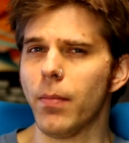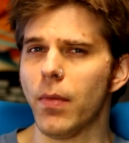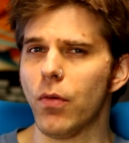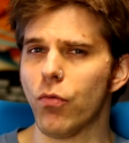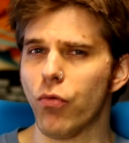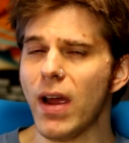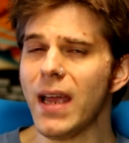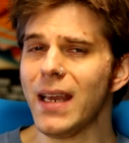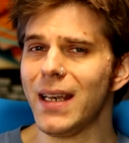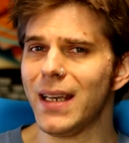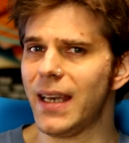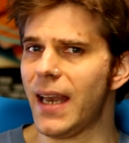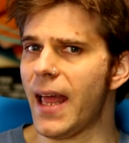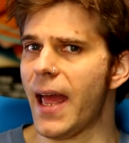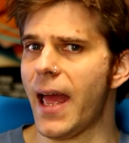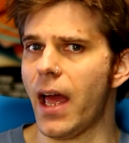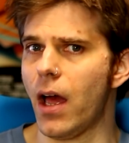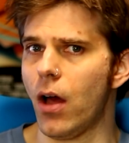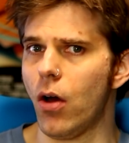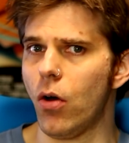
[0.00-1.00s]
right
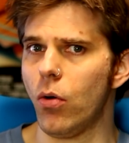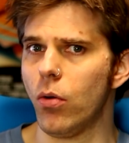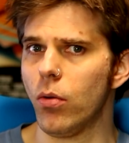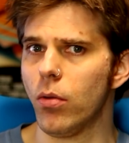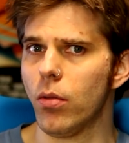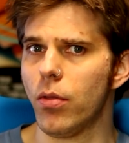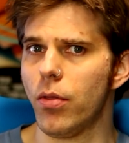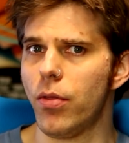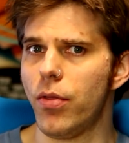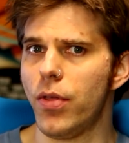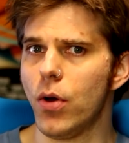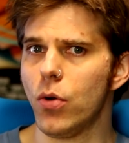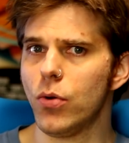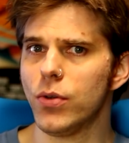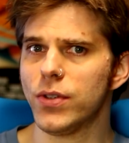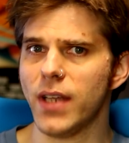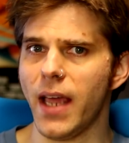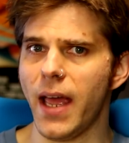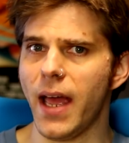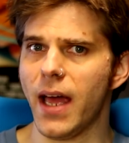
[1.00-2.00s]
now,
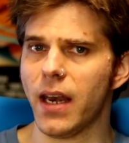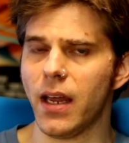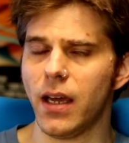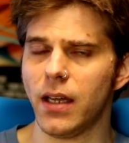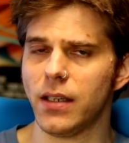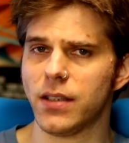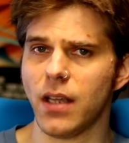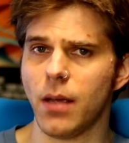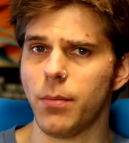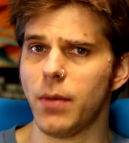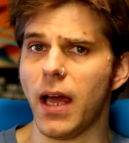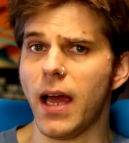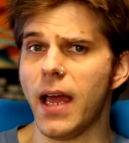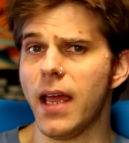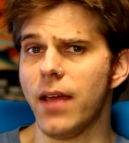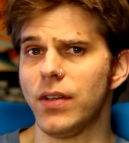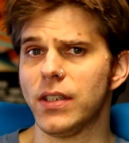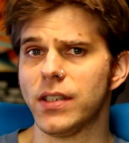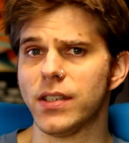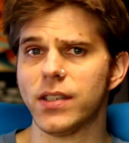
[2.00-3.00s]
those add-ons, i
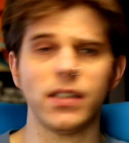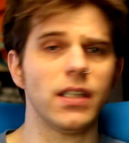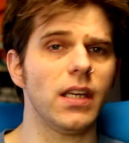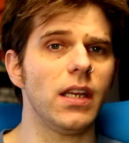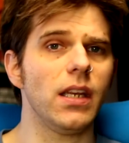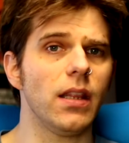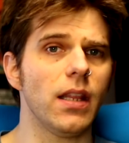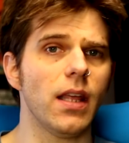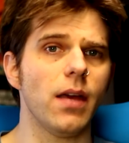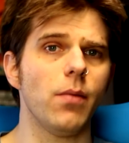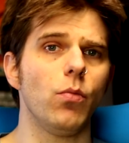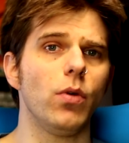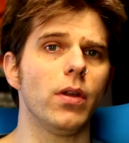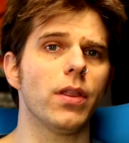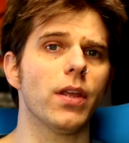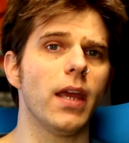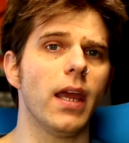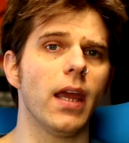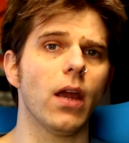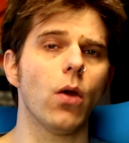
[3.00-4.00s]
have not seen them
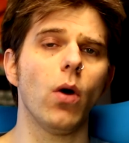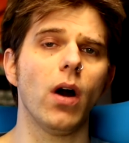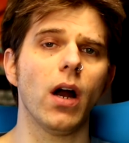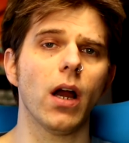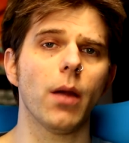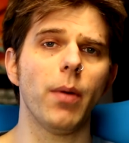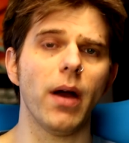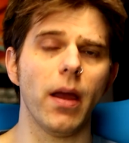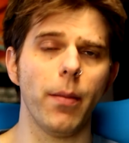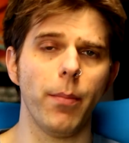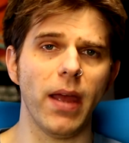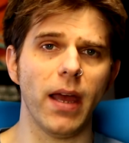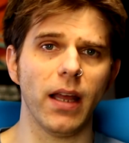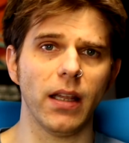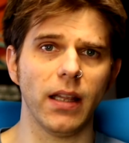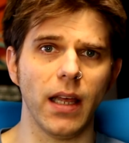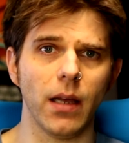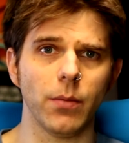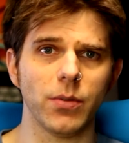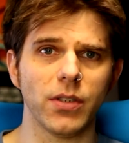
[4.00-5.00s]
with Cakewalk by
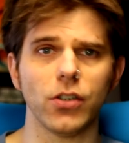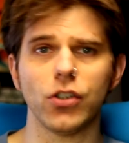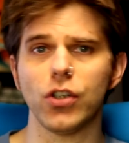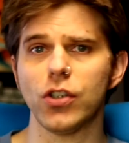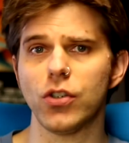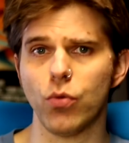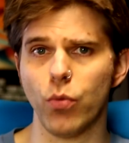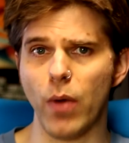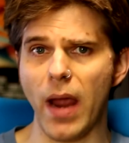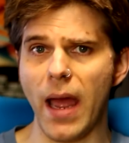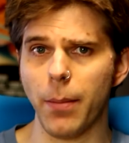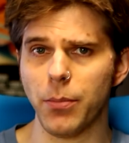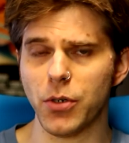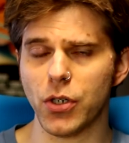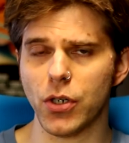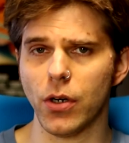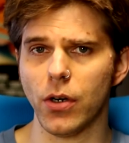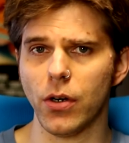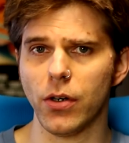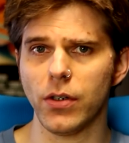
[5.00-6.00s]
BandLab, such as
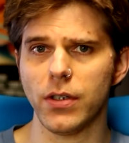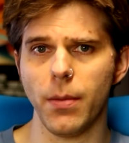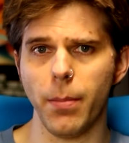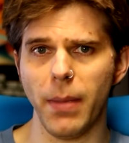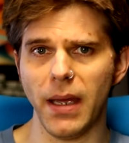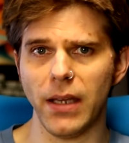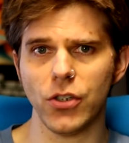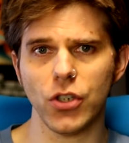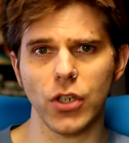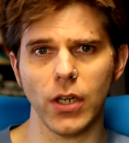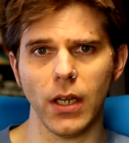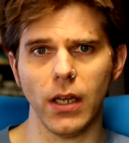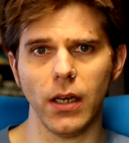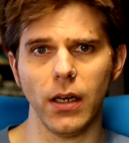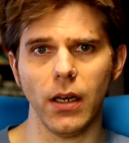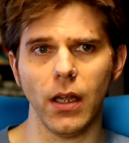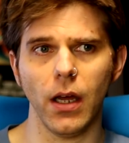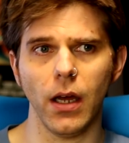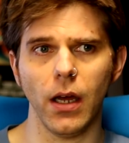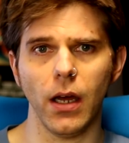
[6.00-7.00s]
Rapture,
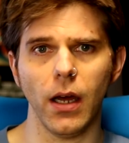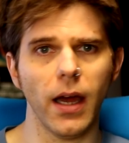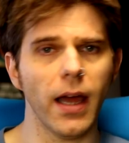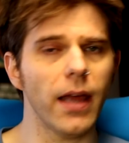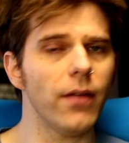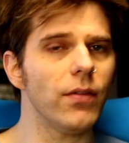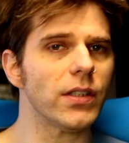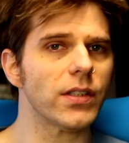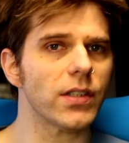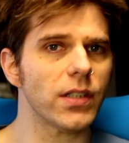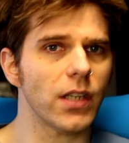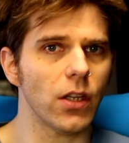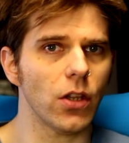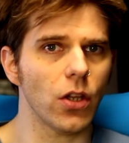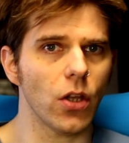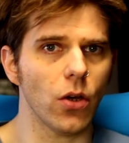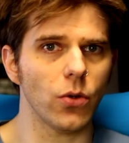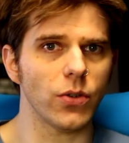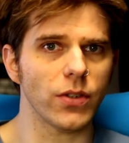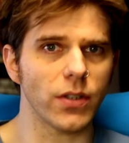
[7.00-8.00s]
Dimension. Uh, I haven't seen
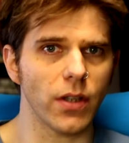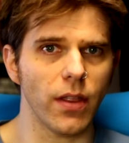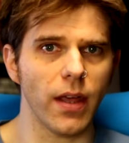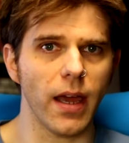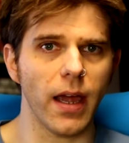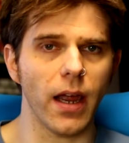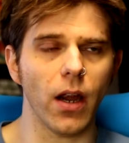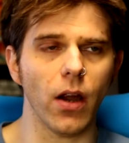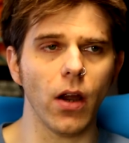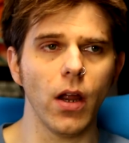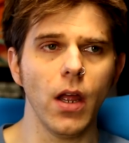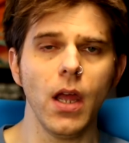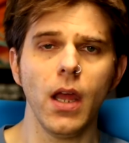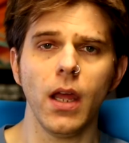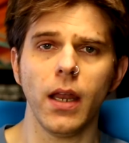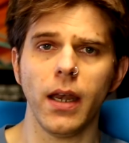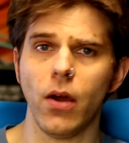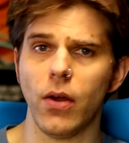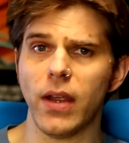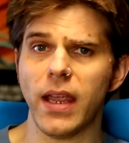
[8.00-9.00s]
those there.
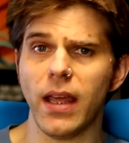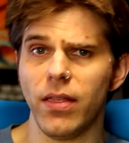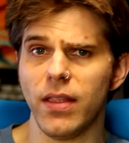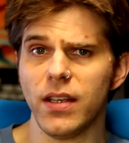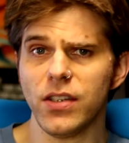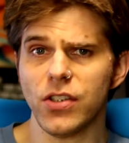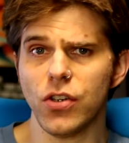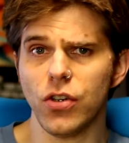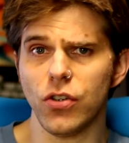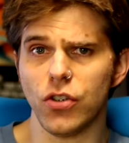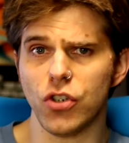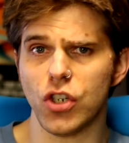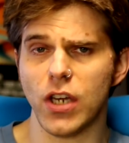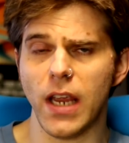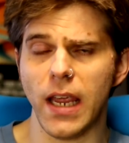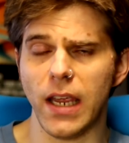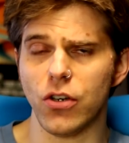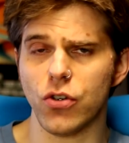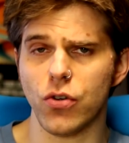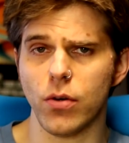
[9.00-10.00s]
Now, again, this could
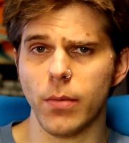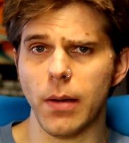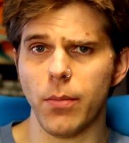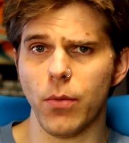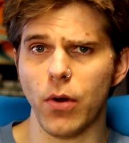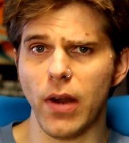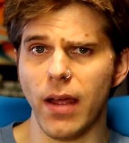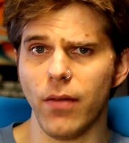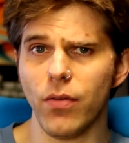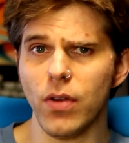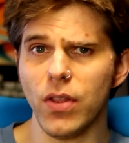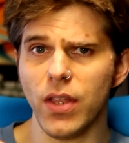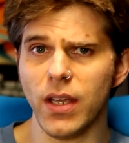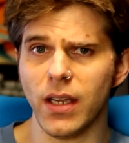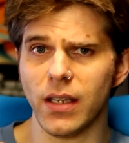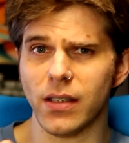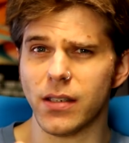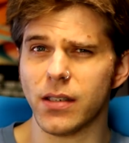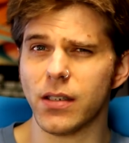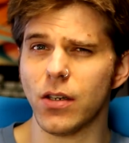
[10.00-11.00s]
change. Remember,
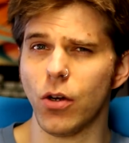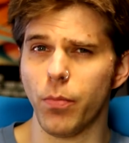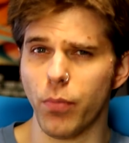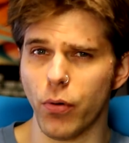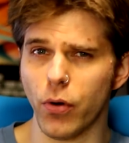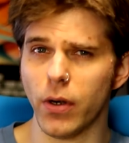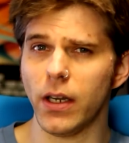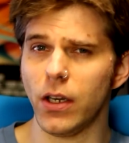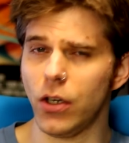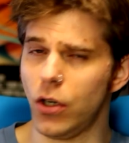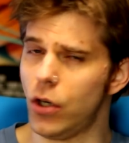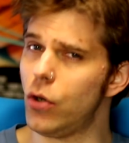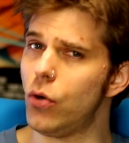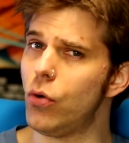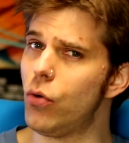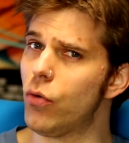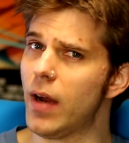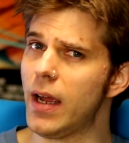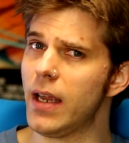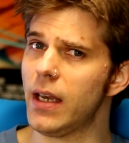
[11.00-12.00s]
everything is still pretty
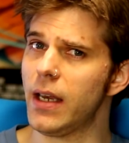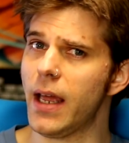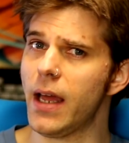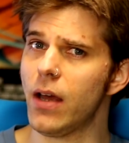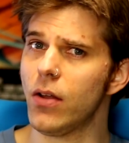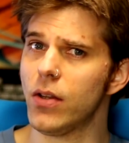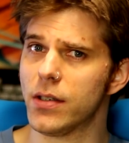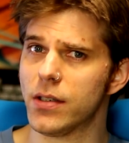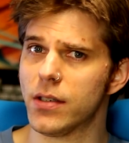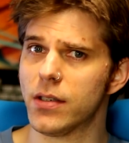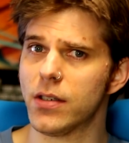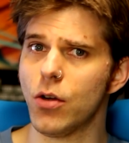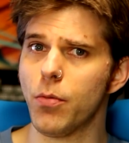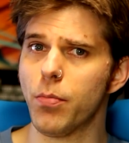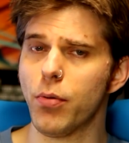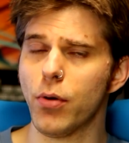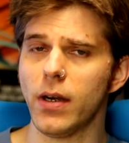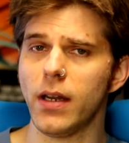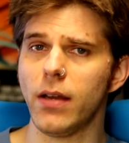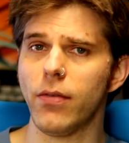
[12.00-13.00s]
new right now. This is still
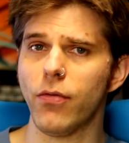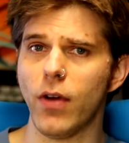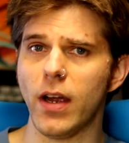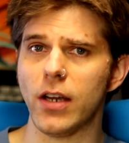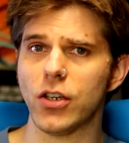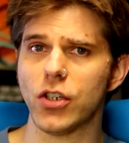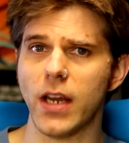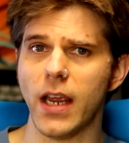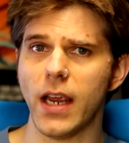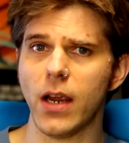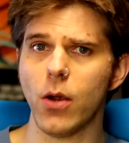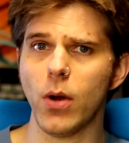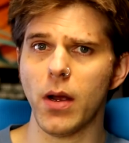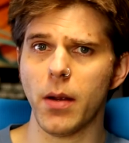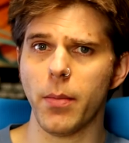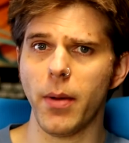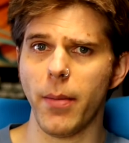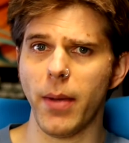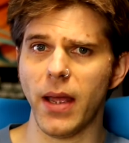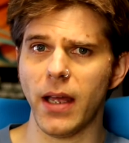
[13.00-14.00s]
pretty fresh.
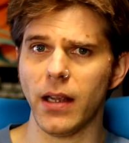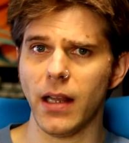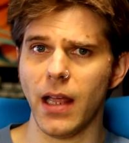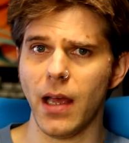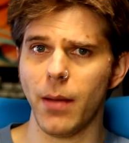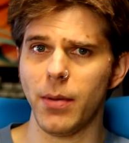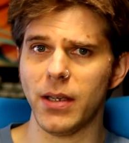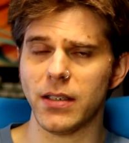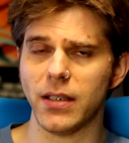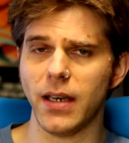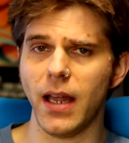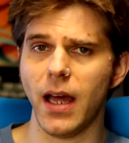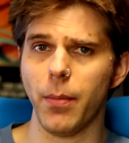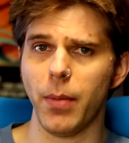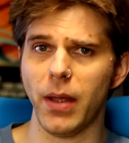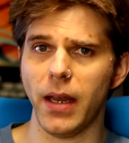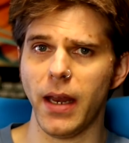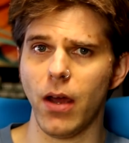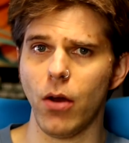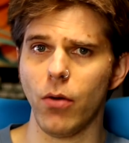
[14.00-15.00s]
Cakewalk by BandLab has not
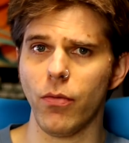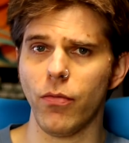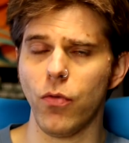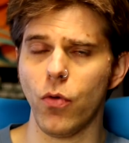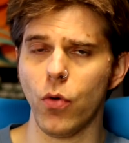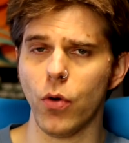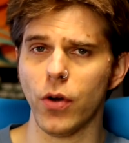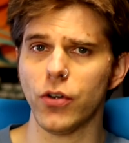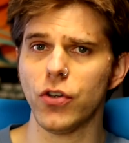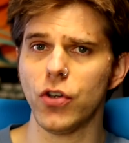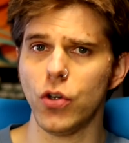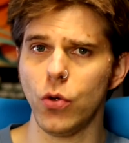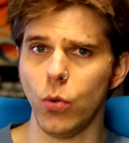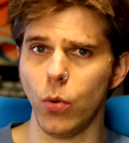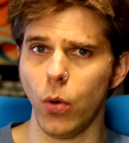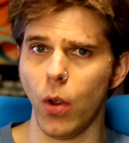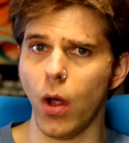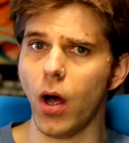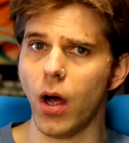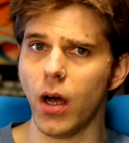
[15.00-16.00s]
been out for too
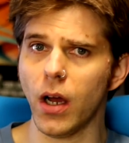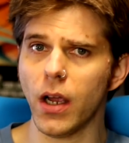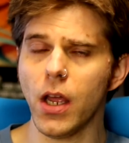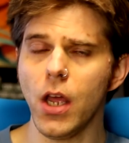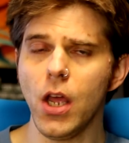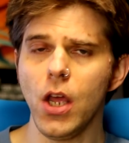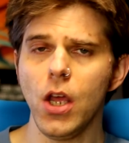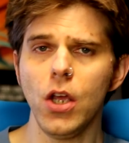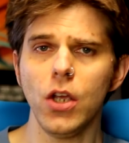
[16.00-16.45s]
long.